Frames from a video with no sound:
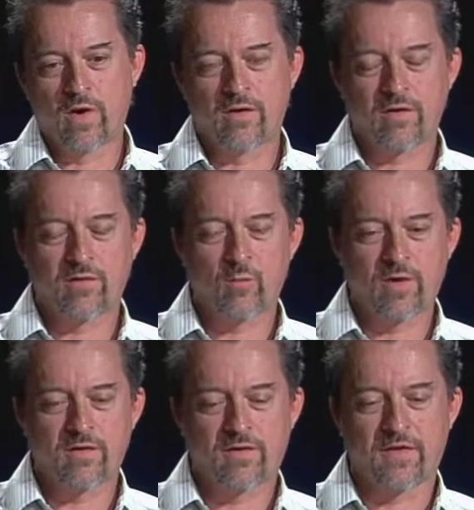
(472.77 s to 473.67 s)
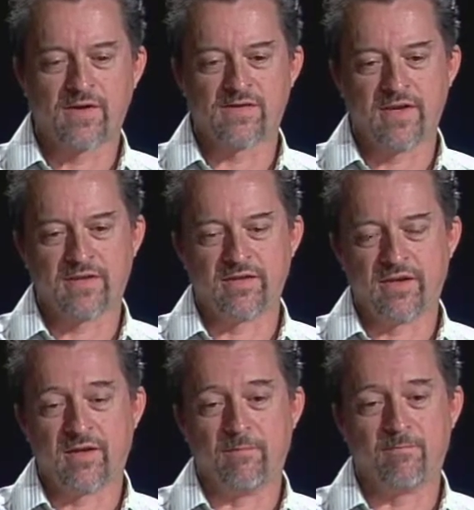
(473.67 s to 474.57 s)
of the things that
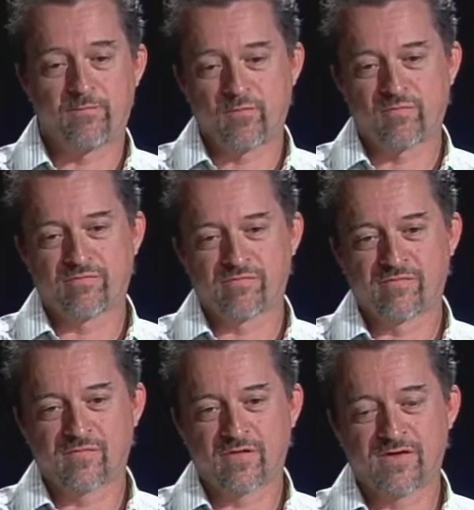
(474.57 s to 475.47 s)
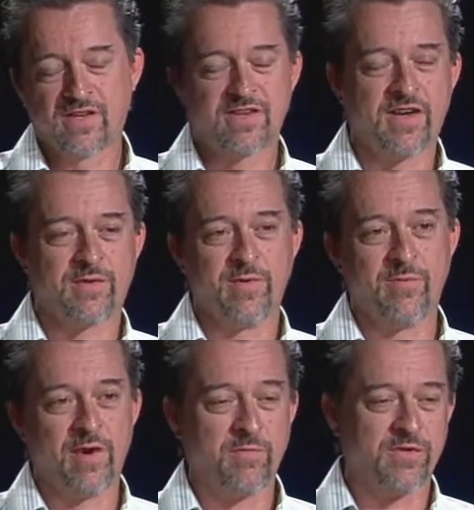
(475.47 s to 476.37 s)
sticks out to me
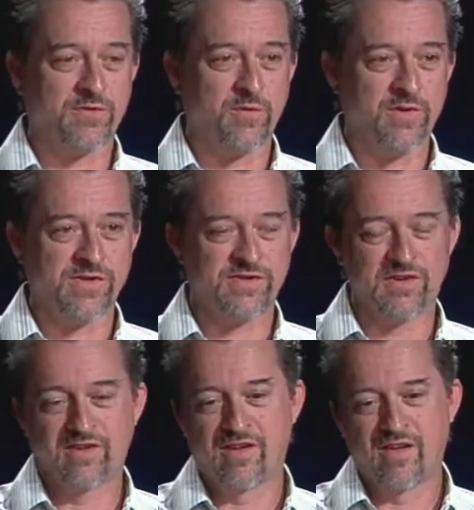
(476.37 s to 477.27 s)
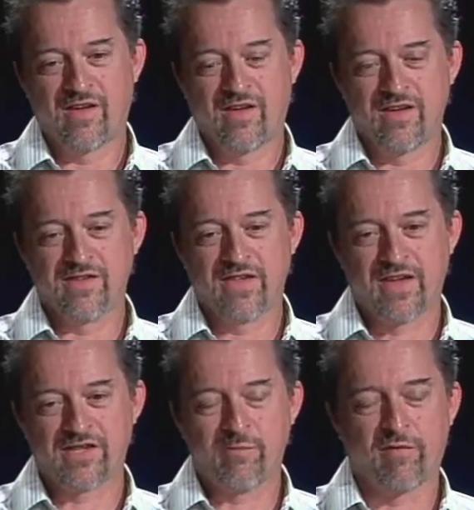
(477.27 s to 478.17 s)
about Mother Teresa is
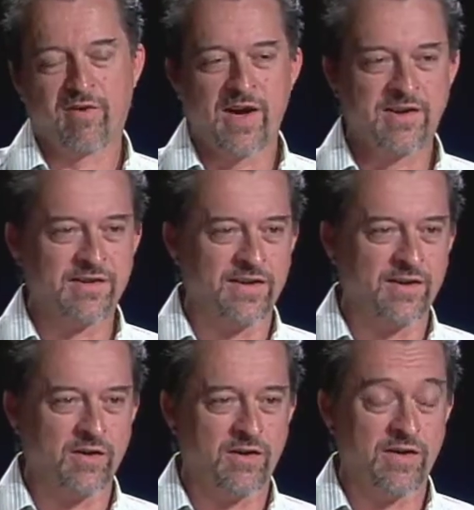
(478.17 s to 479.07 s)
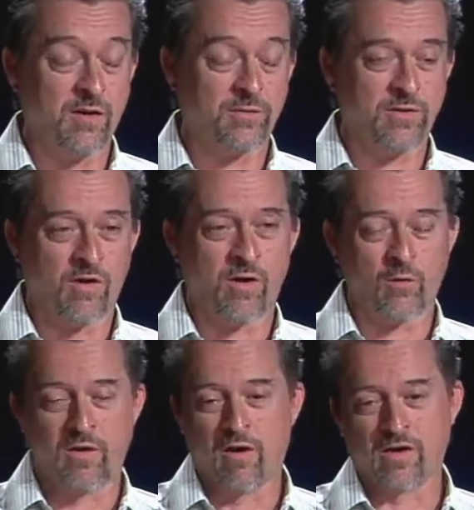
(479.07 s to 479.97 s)
that she provided to help to
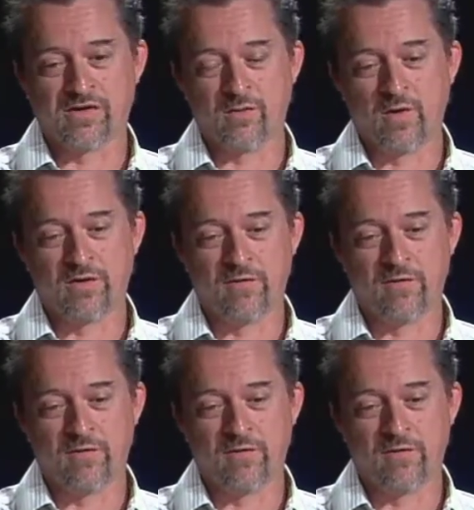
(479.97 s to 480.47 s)
all, regardless of what